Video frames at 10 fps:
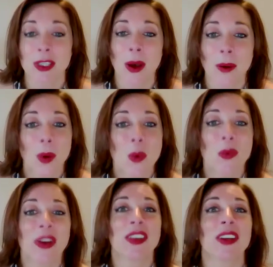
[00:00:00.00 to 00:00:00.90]
So
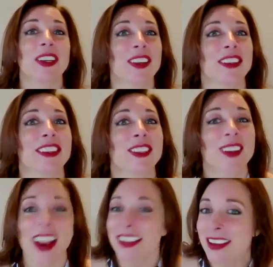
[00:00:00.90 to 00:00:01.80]
whether you're
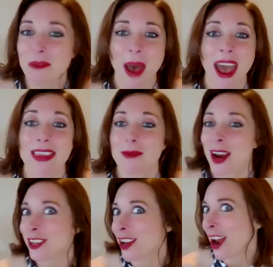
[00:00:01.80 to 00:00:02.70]
distracted by the
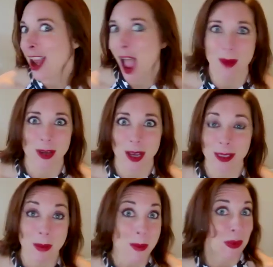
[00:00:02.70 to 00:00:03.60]
bright, shiny
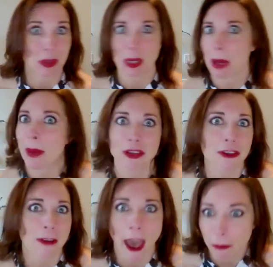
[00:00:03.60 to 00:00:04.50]
objects and building a
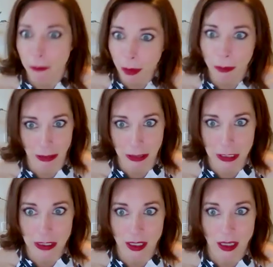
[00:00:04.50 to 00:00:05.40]
bunch of half-built
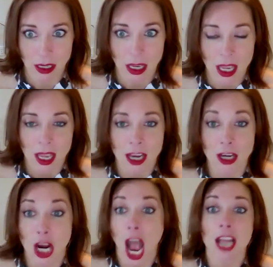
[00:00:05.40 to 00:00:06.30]
bridges,
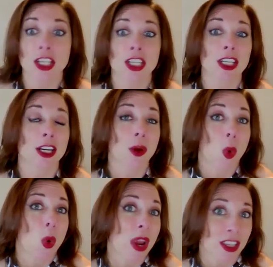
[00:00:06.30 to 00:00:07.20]
you're unsure
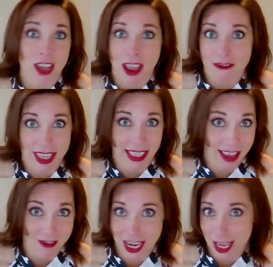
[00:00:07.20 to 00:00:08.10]
which of the
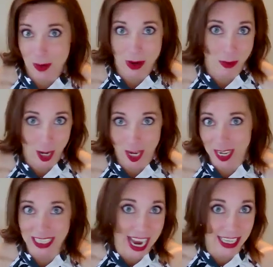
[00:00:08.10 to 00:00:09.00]
73
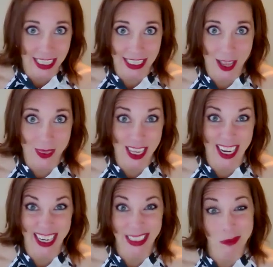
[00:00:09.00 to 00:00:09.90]
marketing tactics out
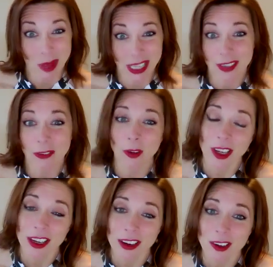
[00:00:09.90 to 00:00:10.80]
there is the best for
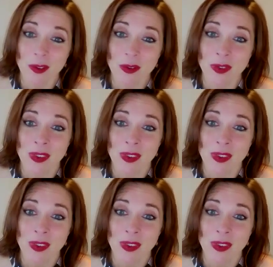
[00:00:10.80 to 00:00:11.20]
you,